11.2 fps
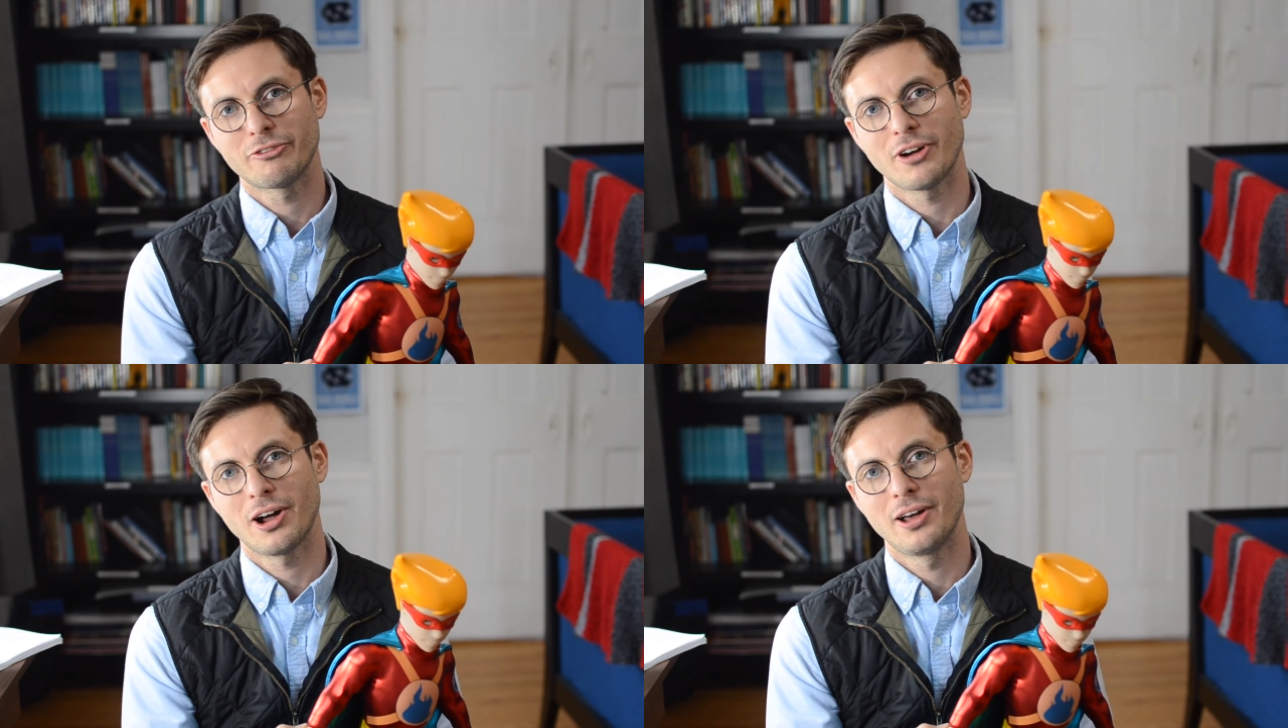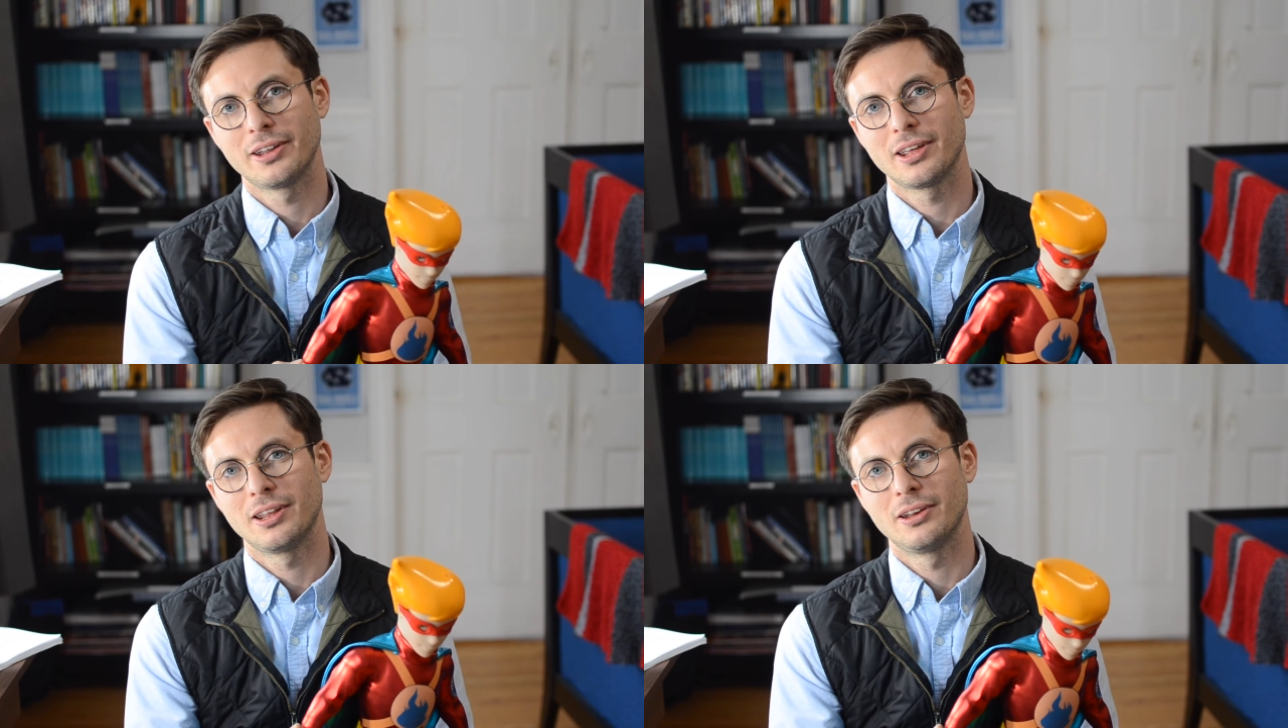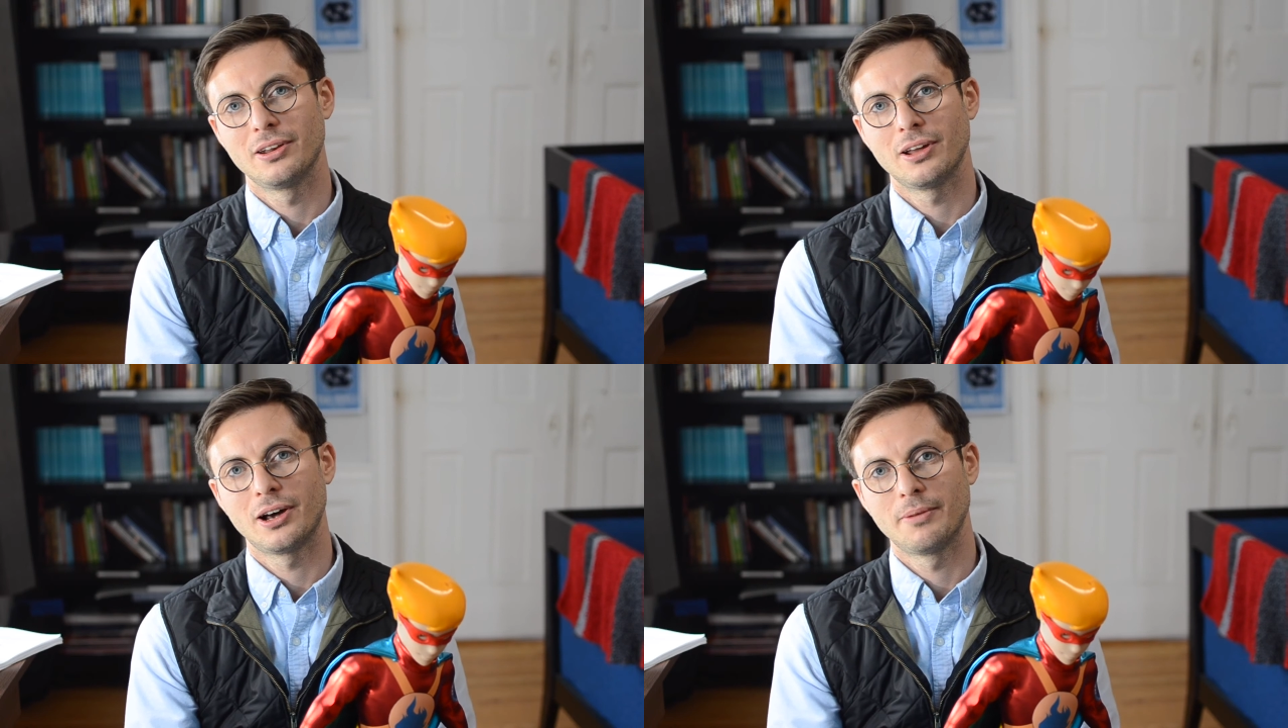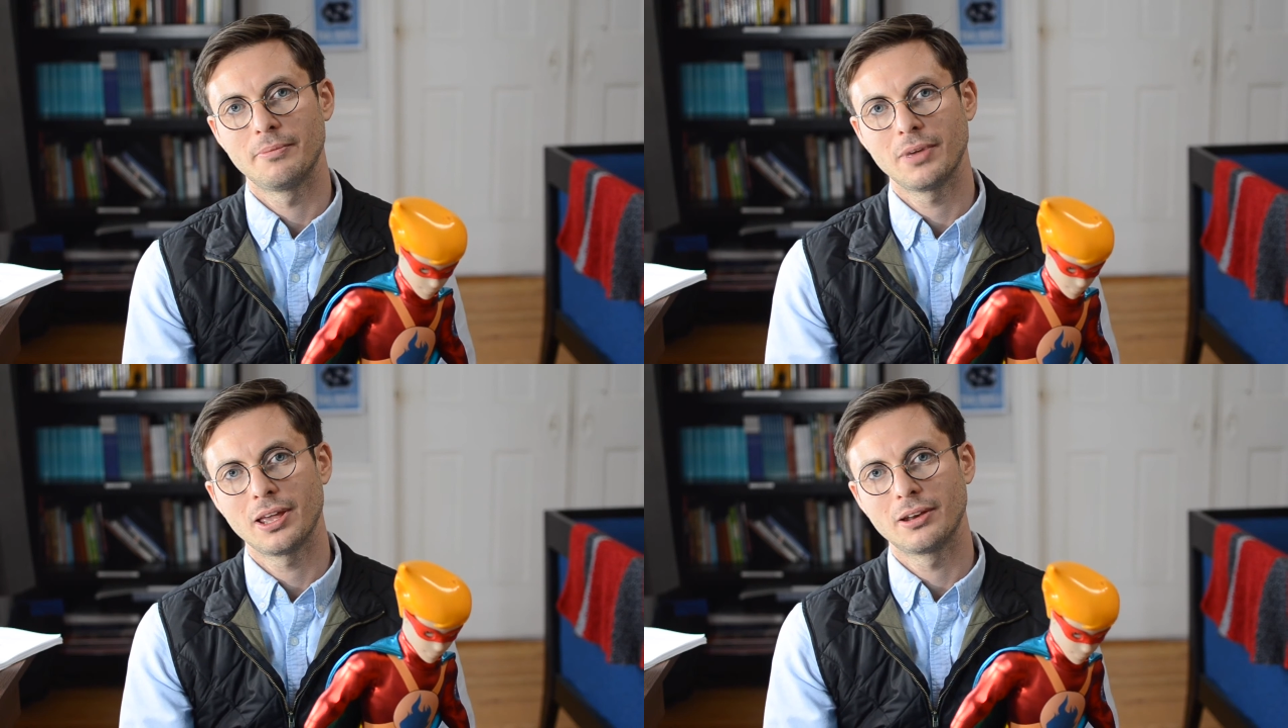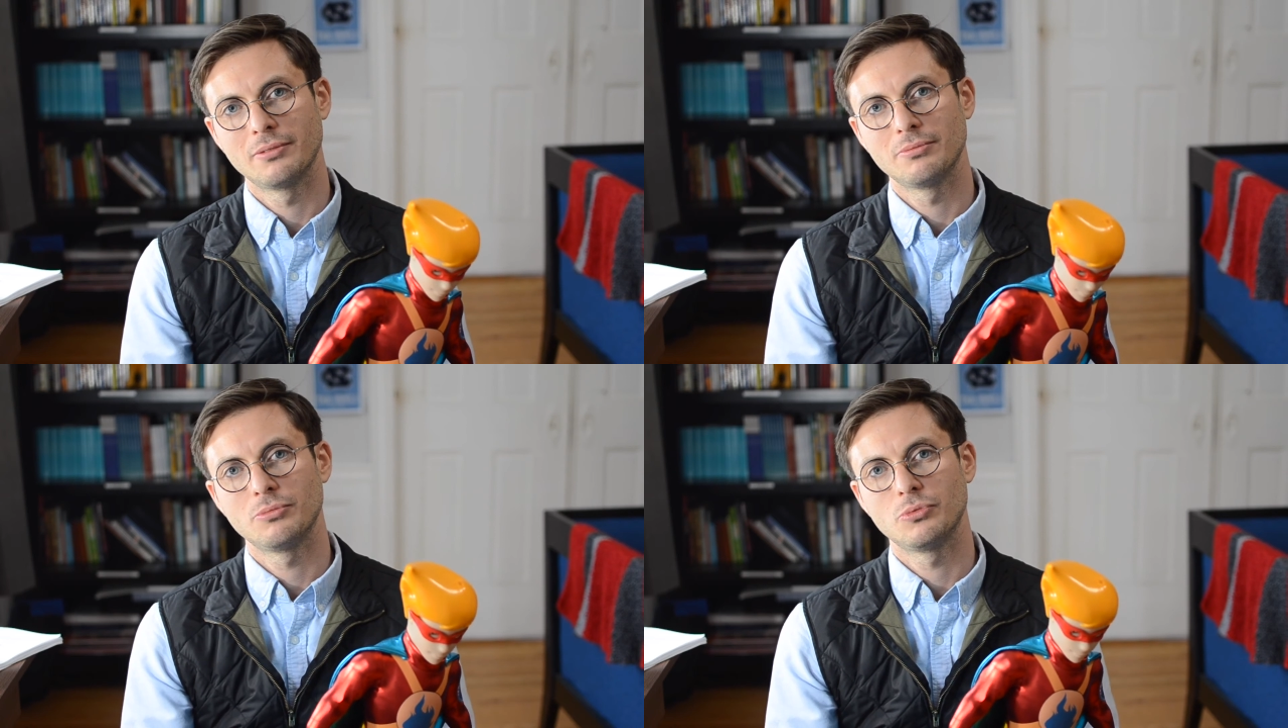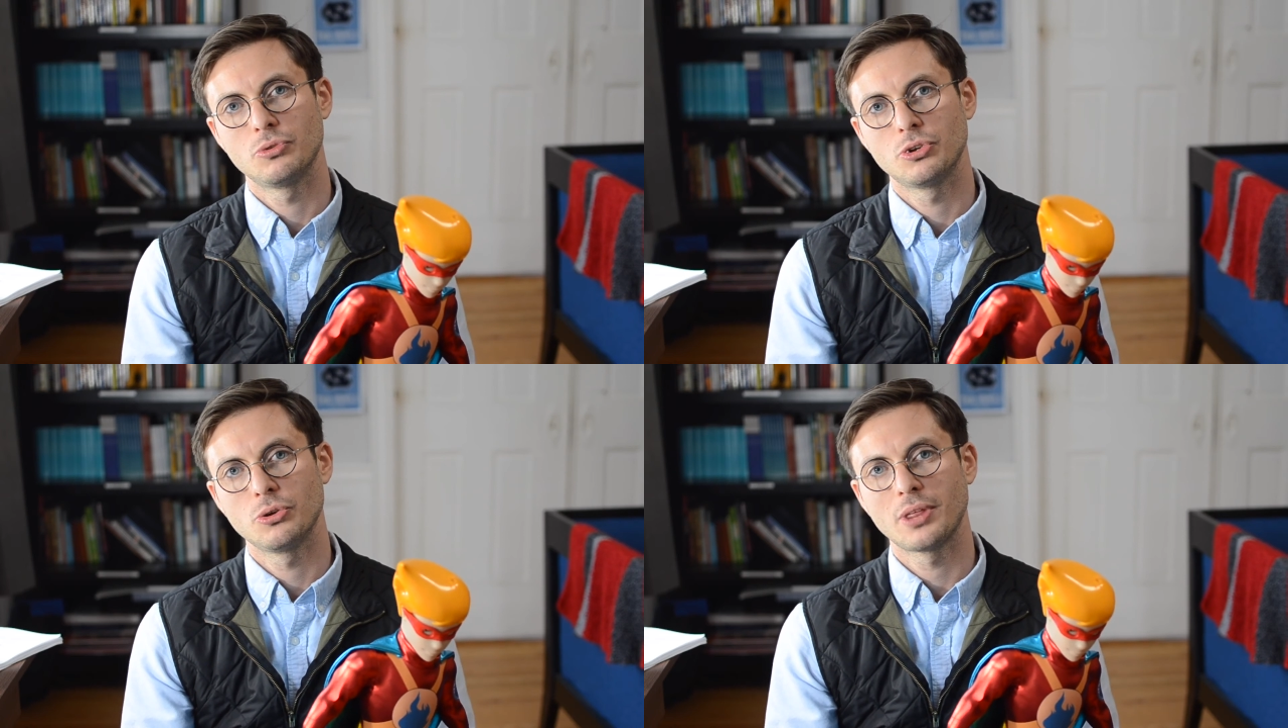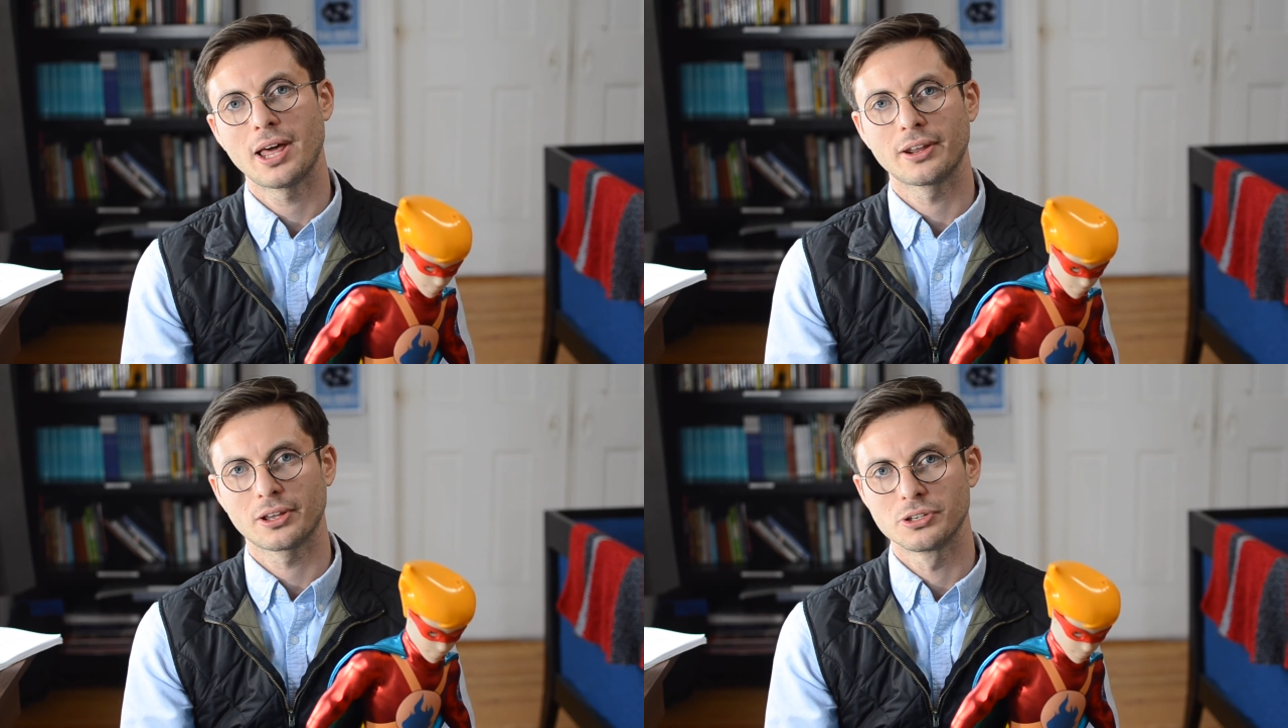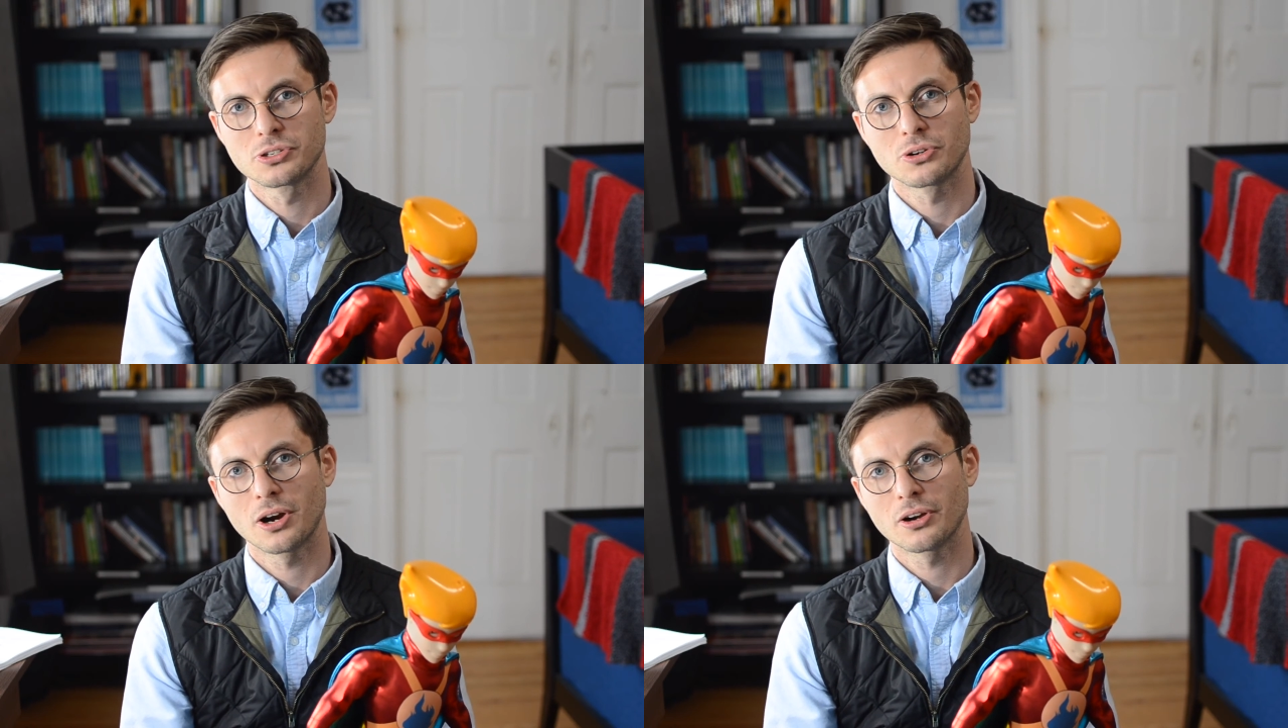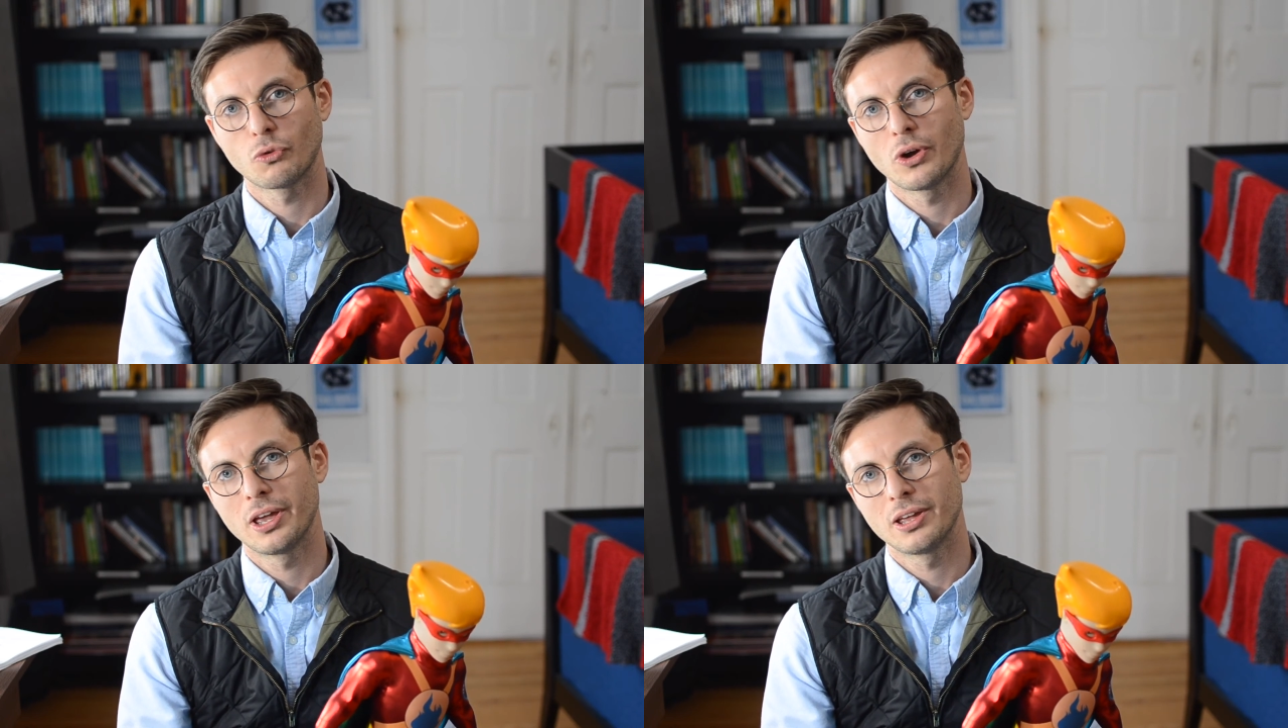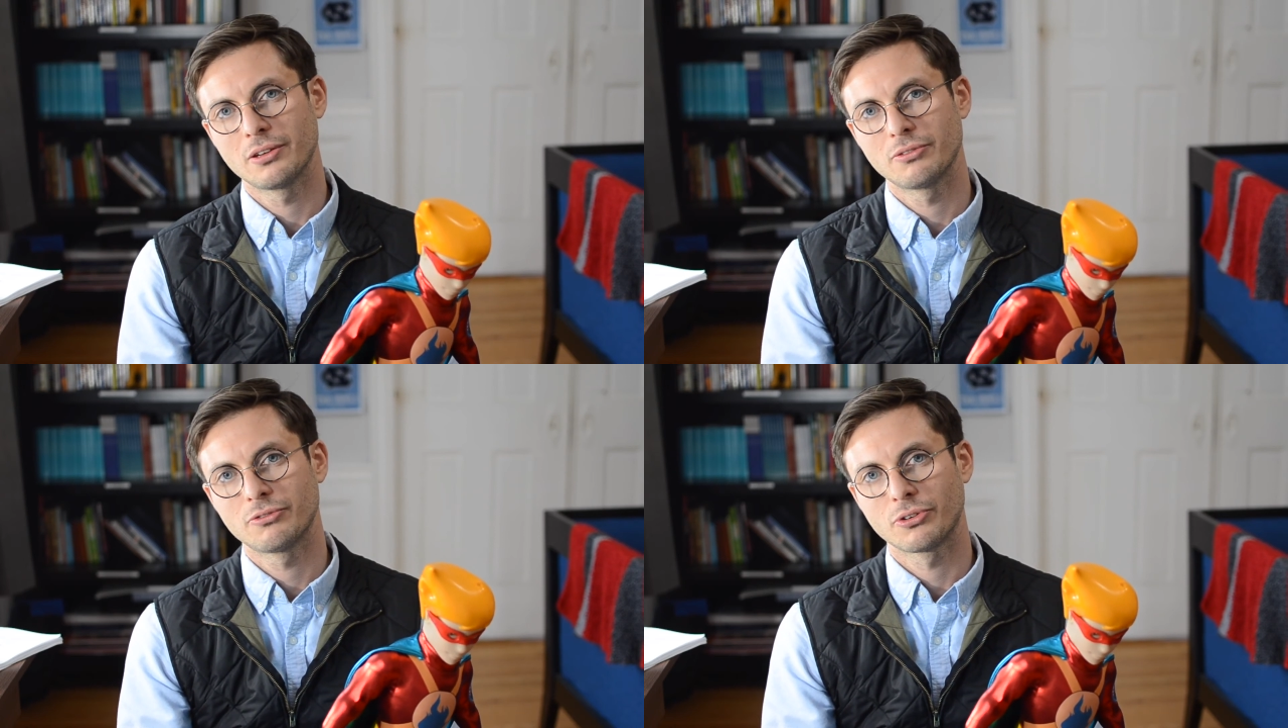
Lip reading: find and do that in a constructive way